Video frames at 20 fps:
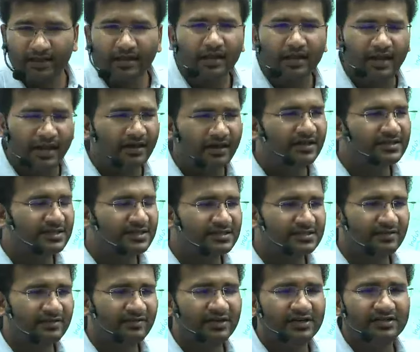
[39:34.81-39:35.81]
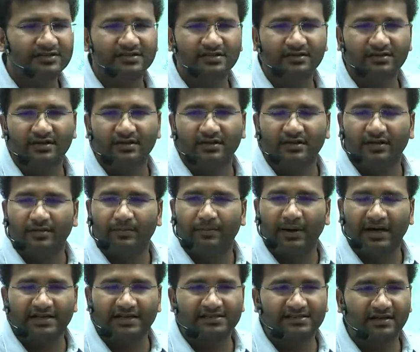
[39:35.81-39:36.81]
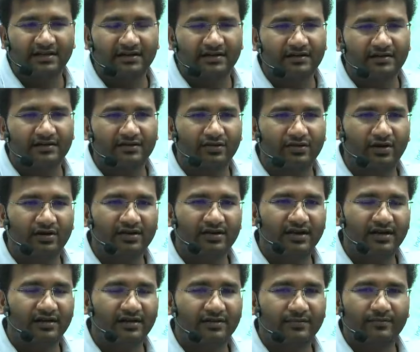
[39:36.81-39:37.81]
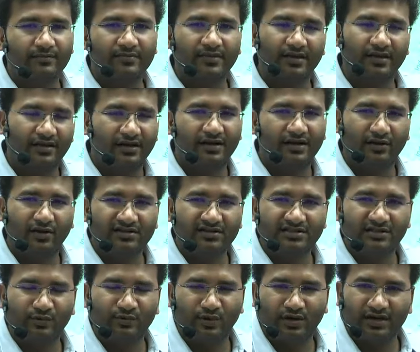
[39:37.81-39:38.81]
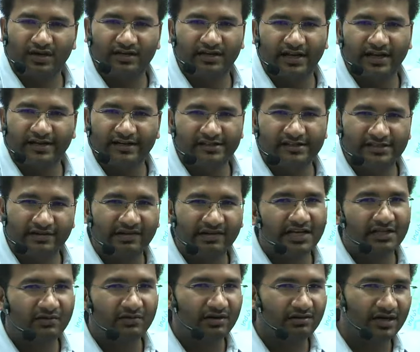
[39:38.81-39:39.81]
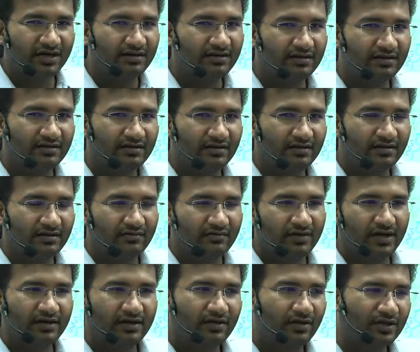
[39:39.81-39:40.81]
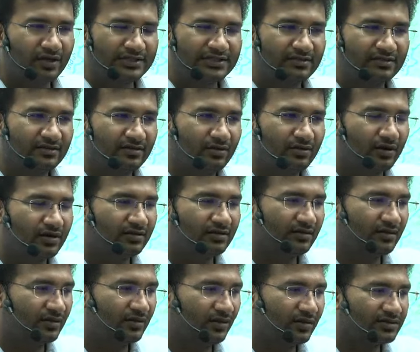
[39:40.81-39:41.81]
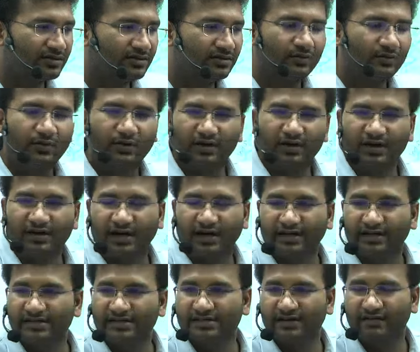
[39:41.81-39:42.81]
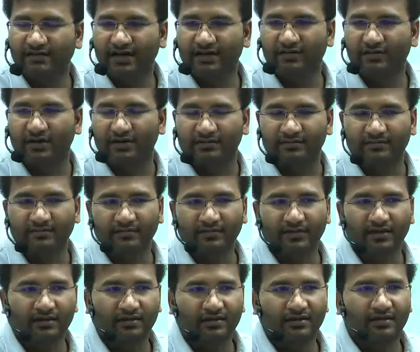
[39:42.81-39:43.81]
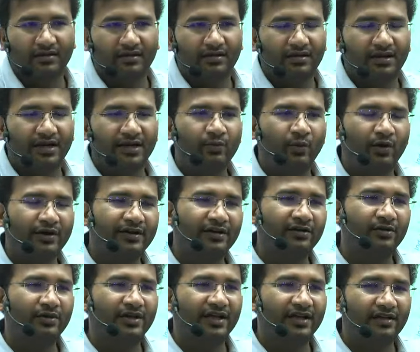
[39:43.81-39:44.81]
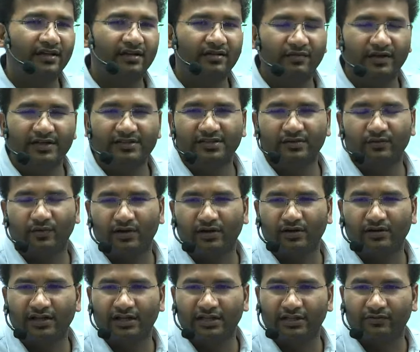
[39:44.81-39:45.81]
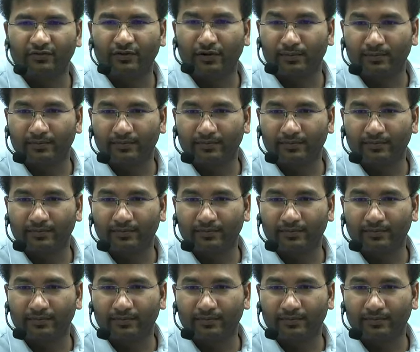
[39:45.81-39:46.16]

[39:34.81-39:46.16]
80s and 70s, Pakistan thought that it lost the war in 1971, right? When it lost the war in 1971, it wanted to take a revenge in one or the other form.